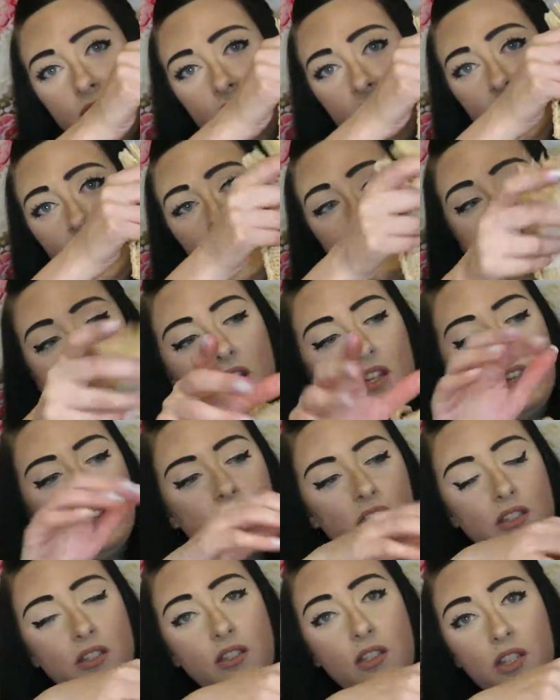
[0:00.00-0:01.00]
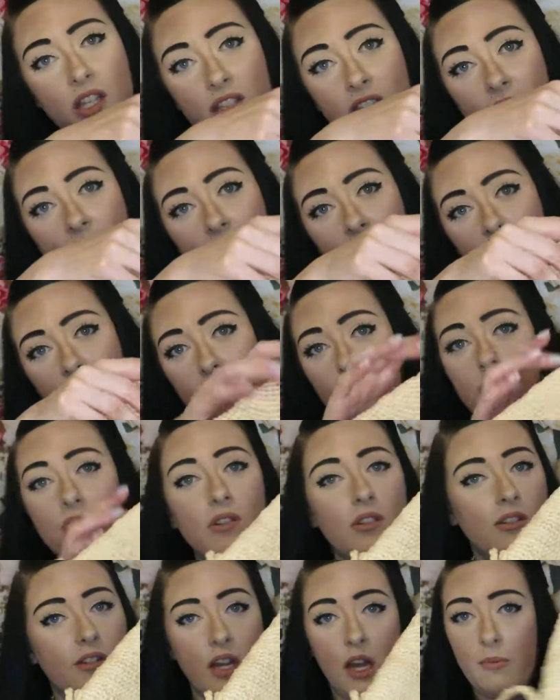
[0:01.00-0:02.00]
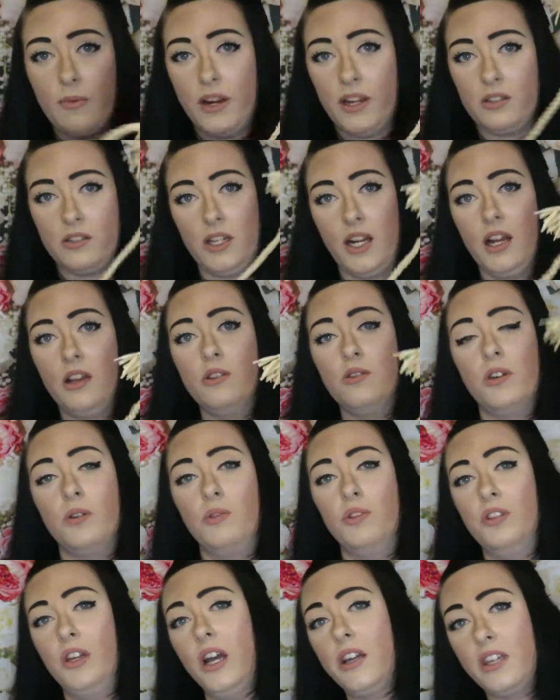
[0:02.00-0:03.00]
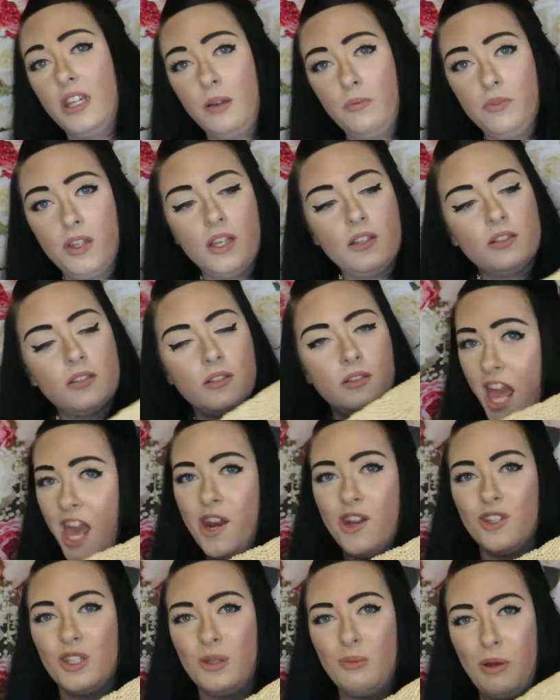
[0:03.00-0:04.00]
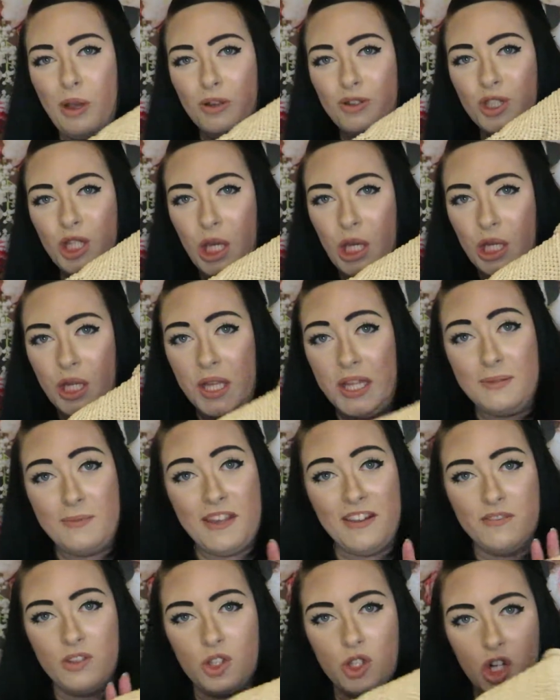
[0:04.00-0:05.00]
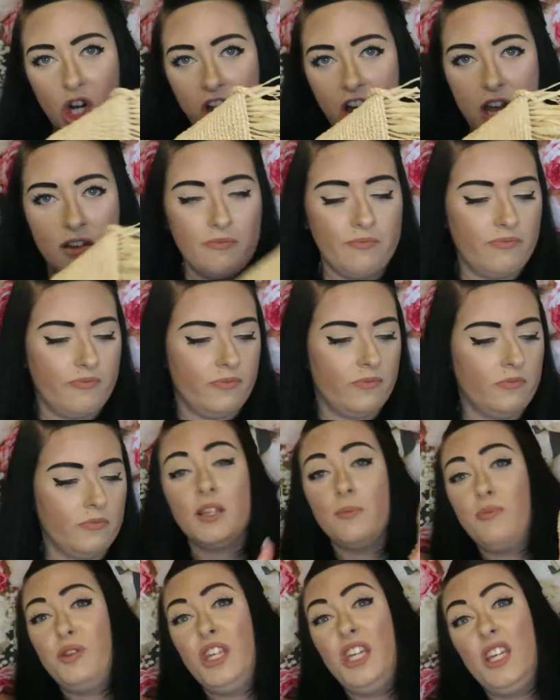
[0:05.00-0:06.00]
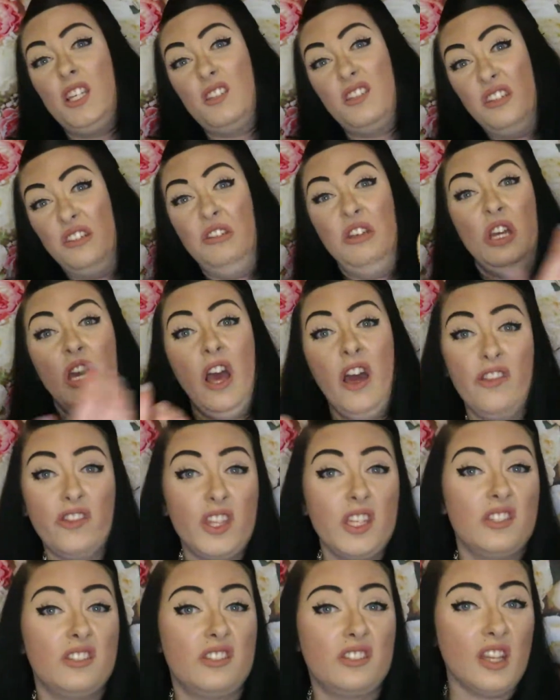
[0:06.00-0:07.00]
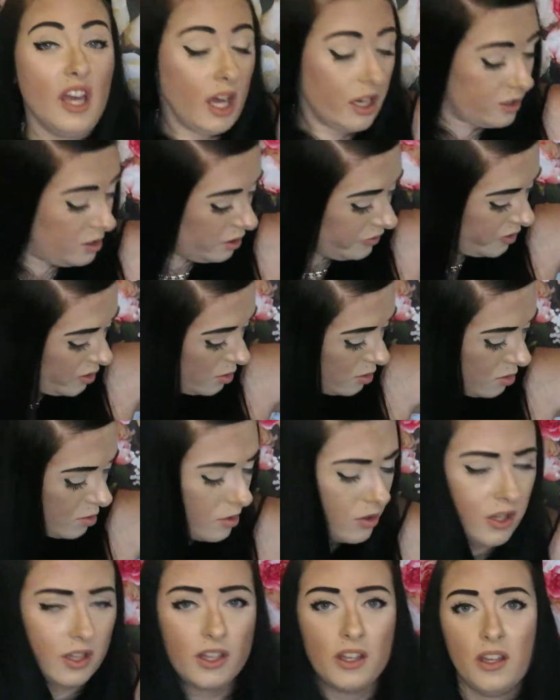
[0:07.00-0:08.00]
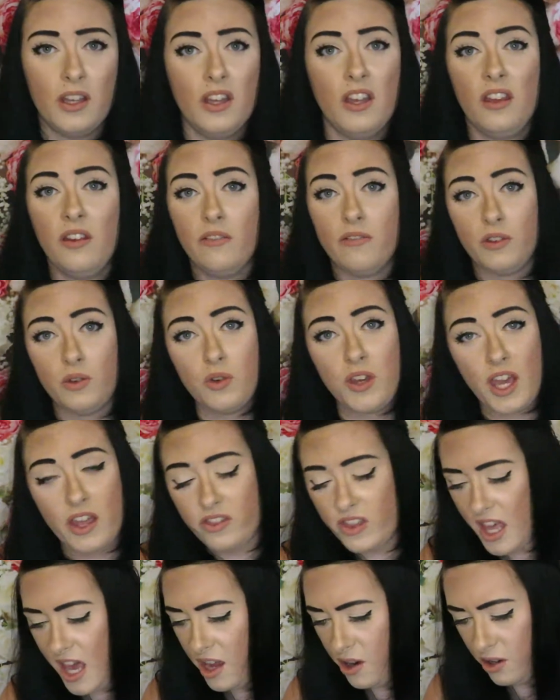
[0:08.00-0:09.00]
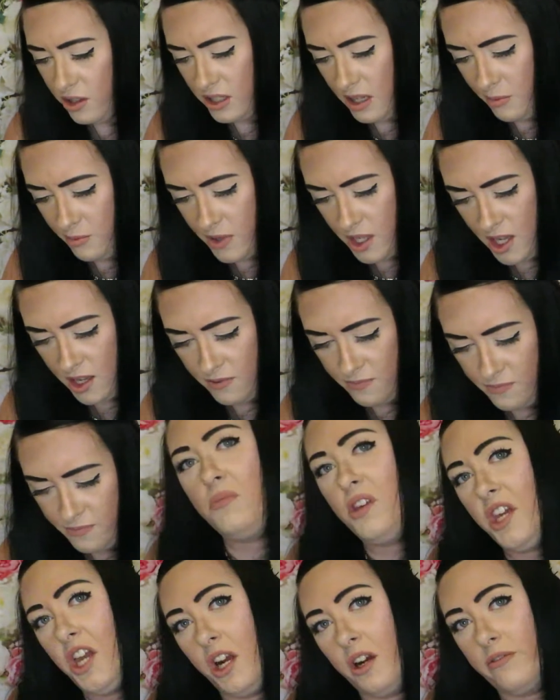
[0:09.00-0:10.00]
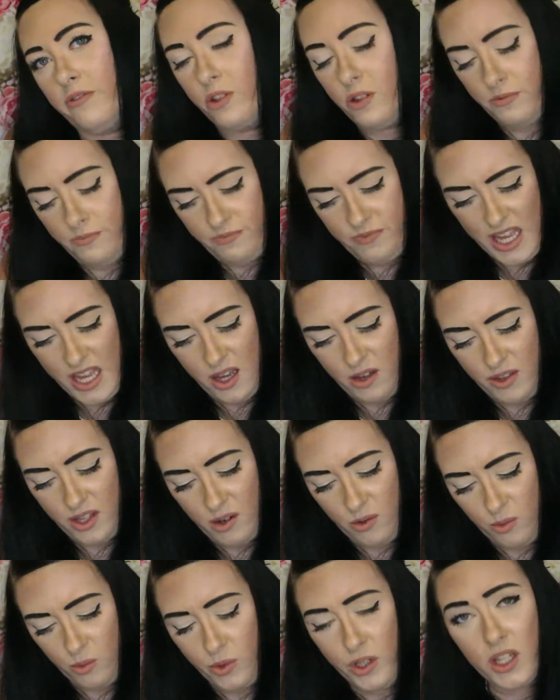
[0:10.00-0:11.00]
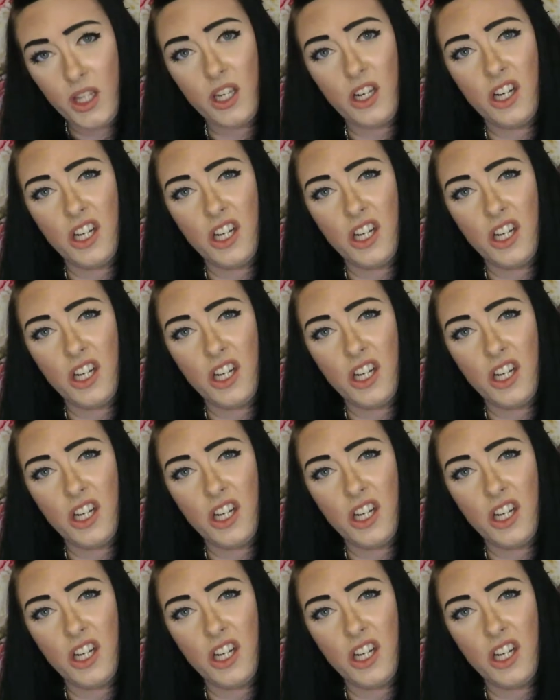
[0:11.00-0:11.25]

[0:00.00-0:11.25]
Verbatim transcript: is decent. This is this is cute. Not my style, so I will not keep this. And it smells good because it's made of straw. Except these. These suck. So if you You get that or something, be careful. Ow, that really